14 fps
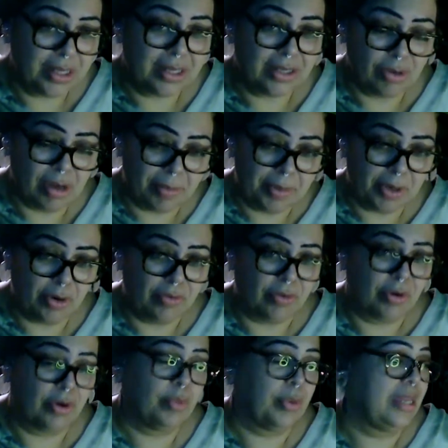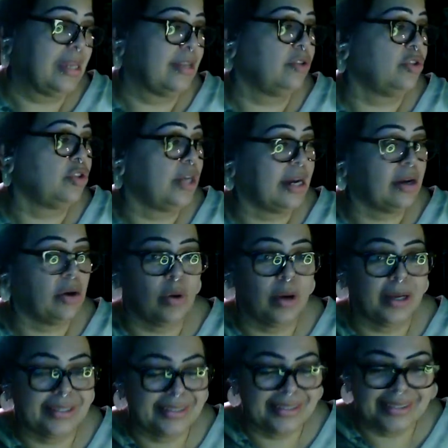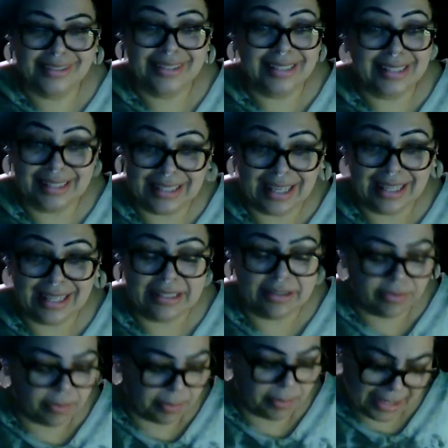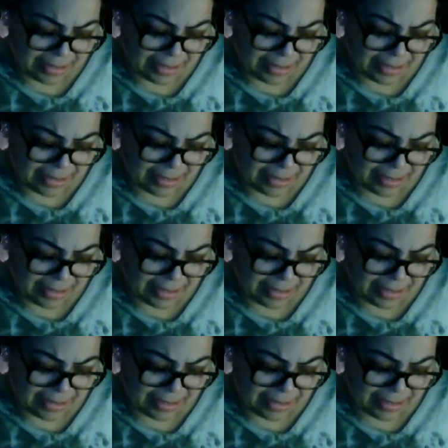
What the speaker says: you coming over? We can check on the collective. I mean, that